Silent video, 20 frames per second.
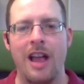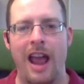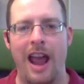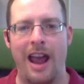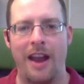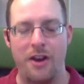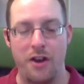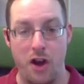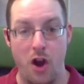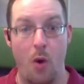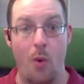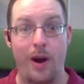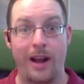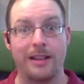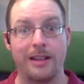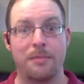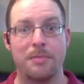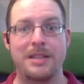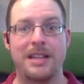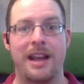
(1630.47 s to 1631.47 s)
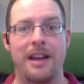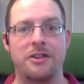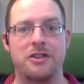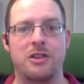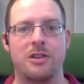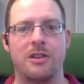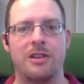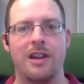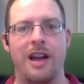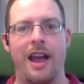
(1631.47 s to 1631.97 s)
and knowing the
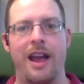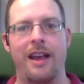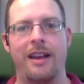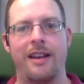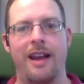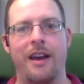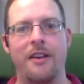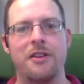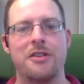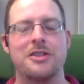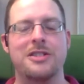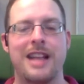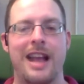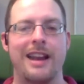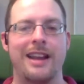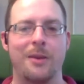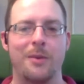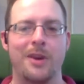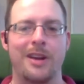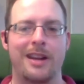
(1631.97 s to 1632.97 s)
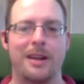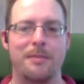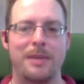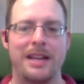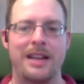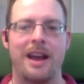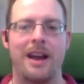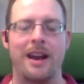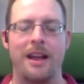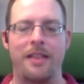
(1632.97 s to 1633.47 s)
potential and understanding what it can be
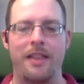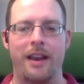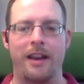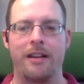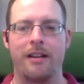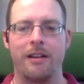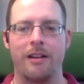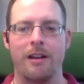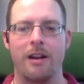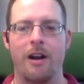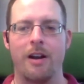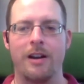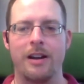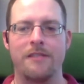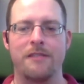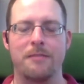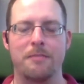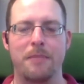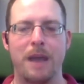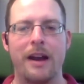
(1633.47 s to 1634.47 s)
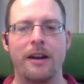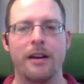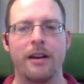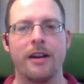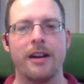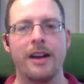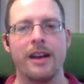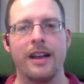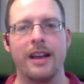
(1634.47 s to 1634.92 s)
done, I think are even better.